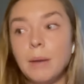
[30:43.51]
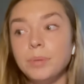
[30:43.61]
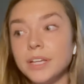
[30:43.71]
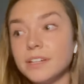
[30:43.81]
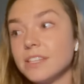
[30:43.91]

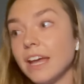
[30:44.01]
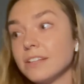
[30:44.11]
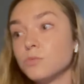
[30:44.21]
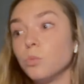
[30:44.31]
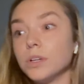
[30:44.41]
Because
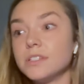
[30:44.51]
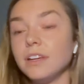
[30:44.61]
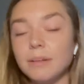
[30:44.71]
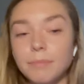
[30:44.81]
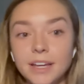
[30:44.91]
that's what's
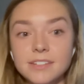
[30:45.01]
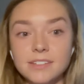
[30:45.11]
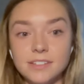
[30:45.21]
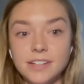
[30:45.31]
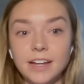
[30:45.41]
going to make it
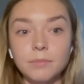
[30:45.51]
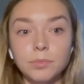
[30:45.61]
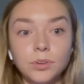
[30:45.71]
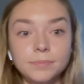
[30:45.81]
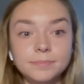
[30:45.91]

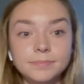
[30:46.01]
sustainable.